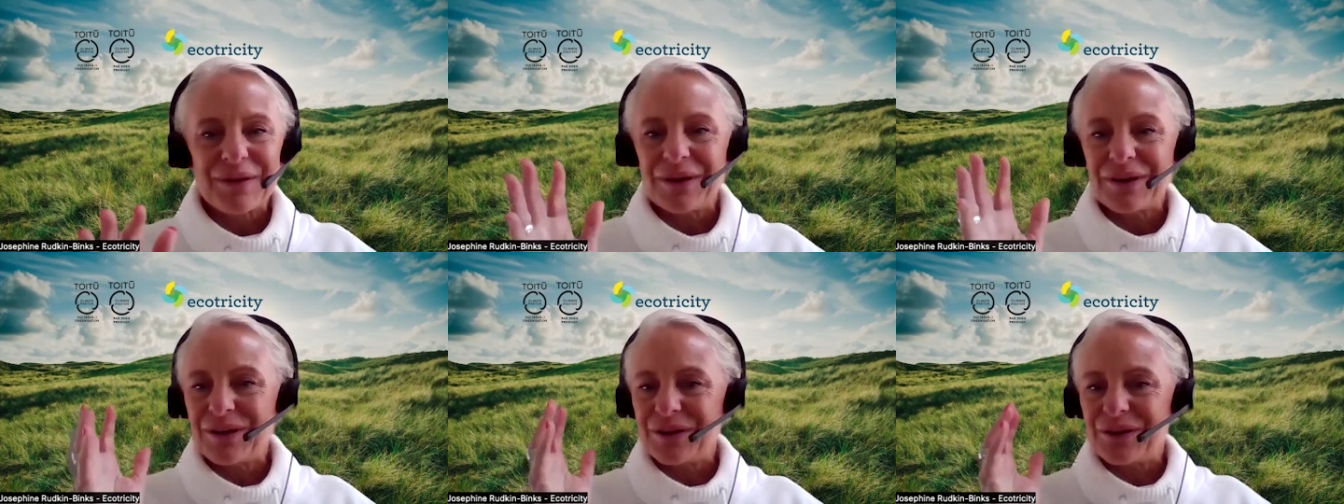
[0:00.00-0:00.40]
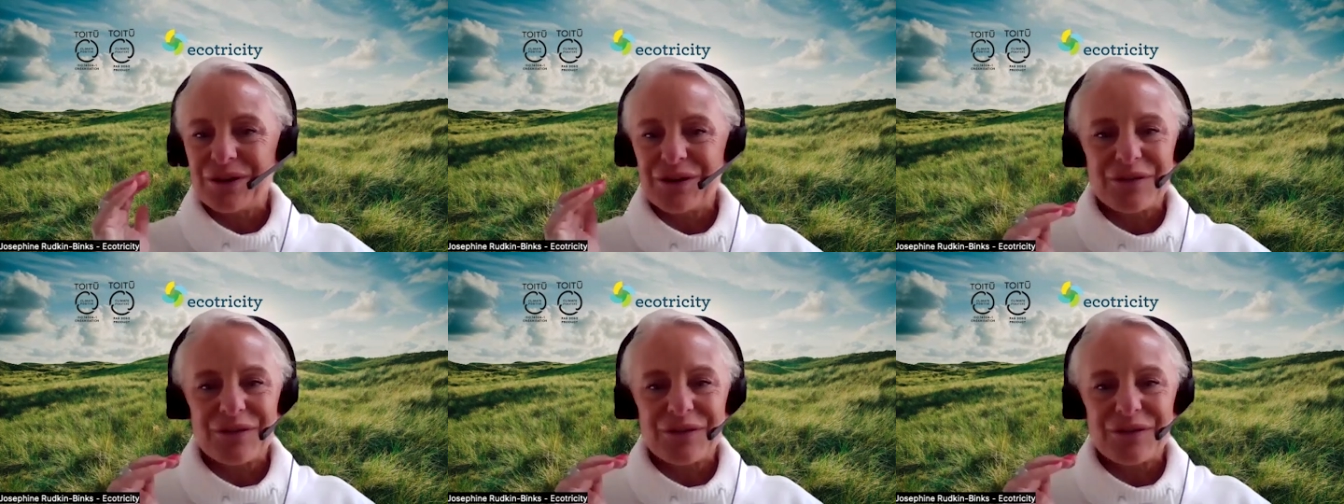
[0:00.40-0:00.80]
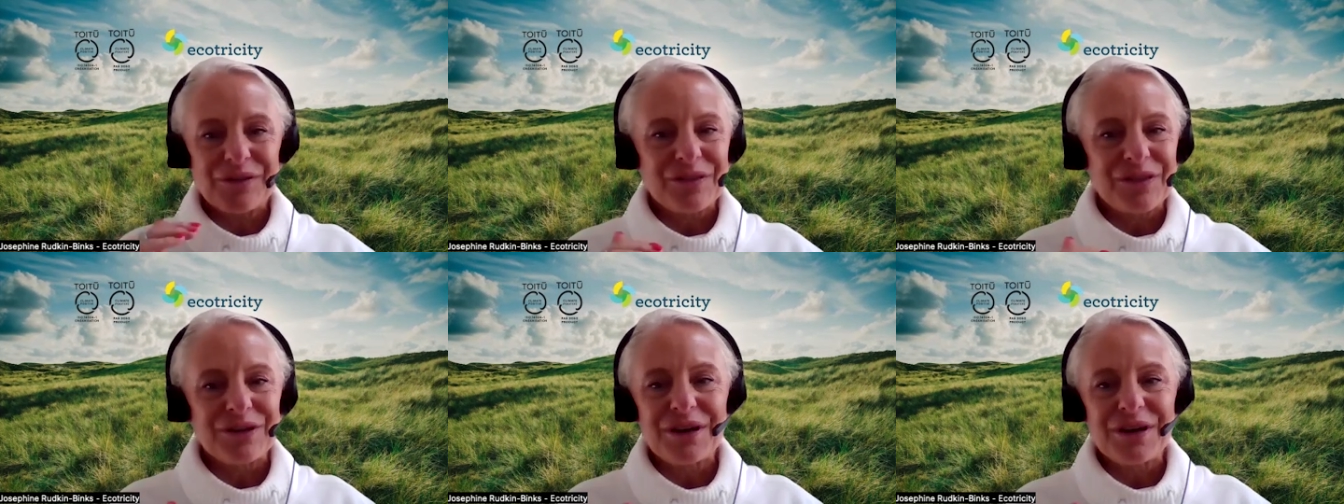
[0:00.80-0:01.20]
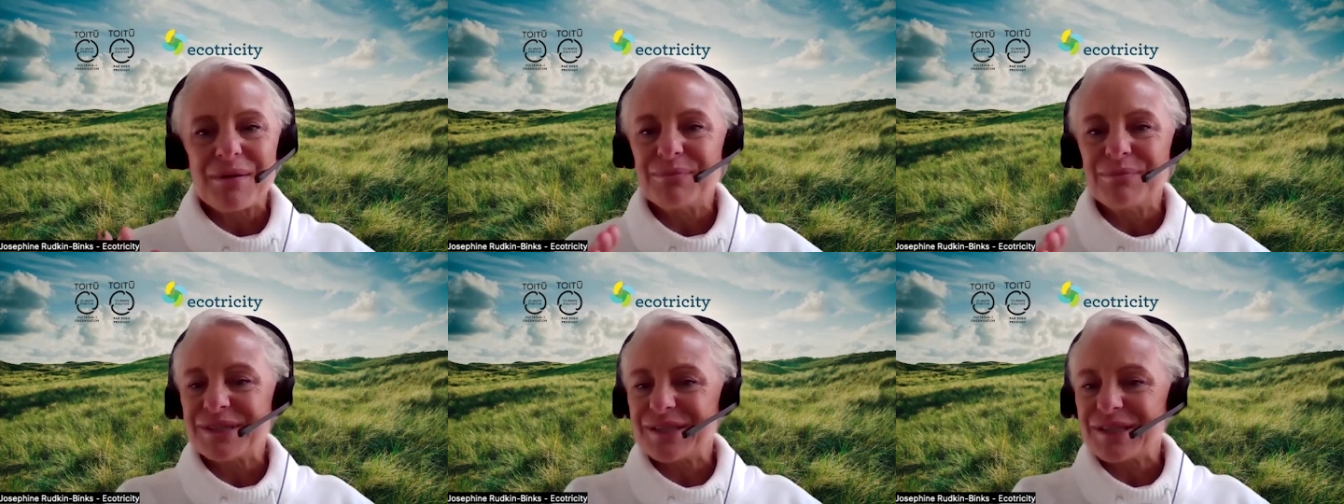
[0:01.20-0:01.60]
you know, the
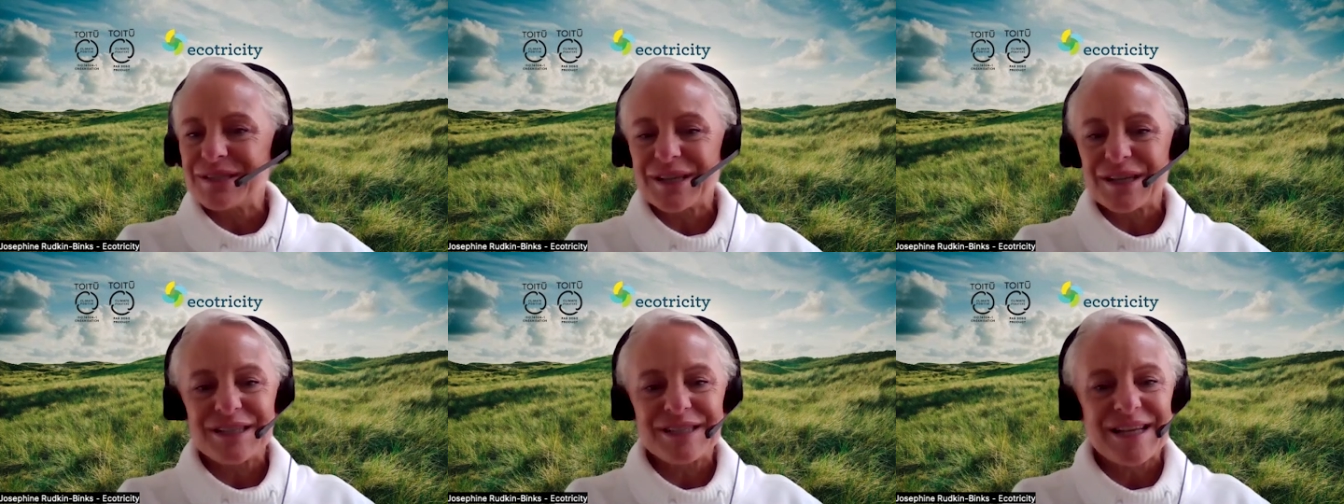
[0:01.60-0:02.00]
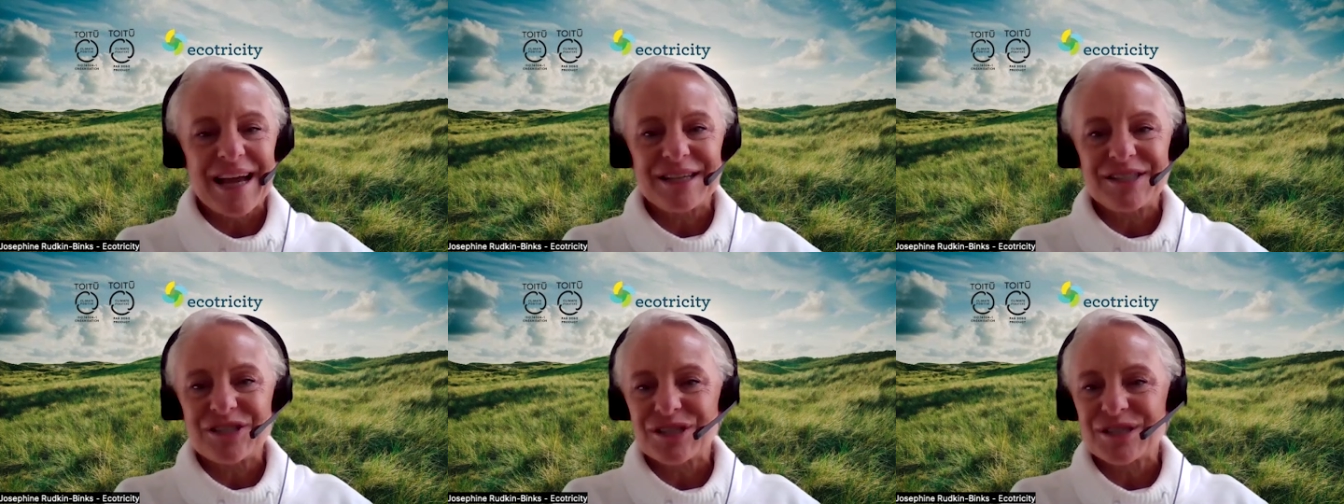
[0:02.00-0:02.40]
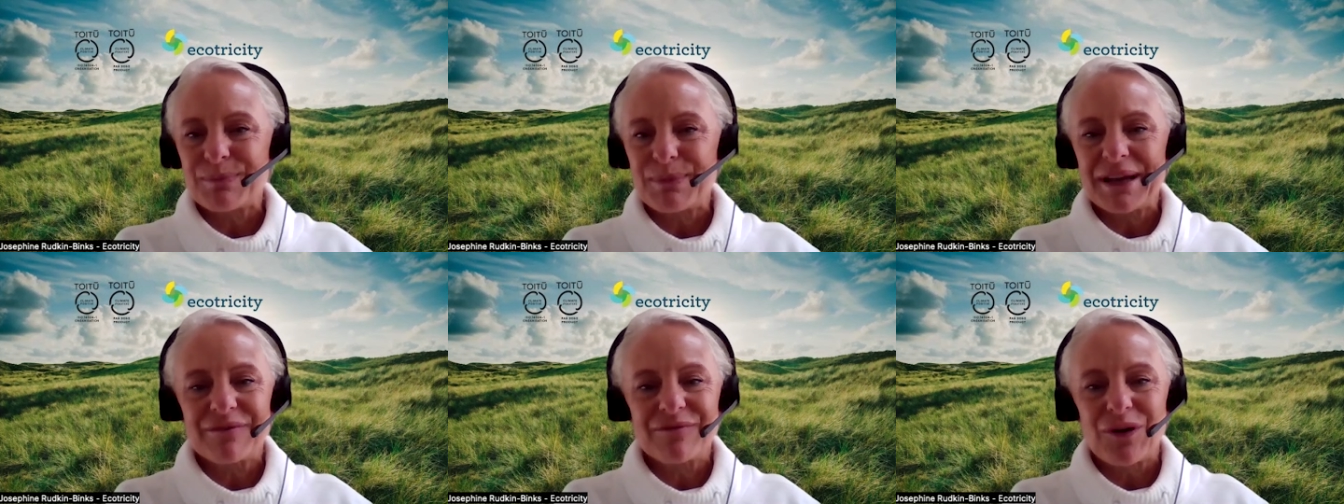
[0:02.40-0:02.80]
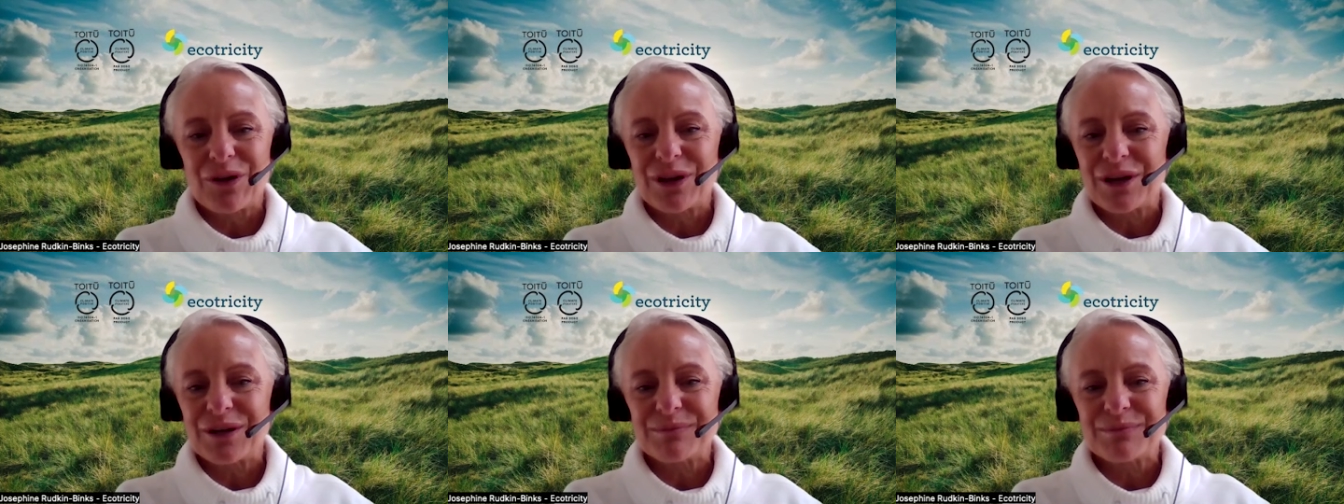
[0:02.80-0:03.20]
numbers, as I say, just speak
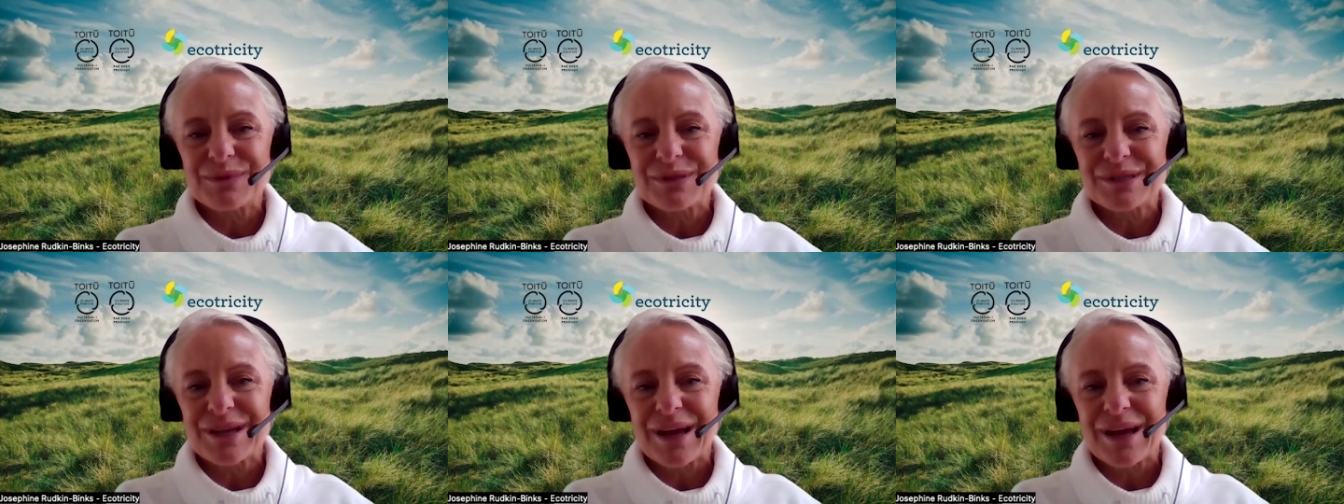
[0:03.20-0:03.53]
volumes,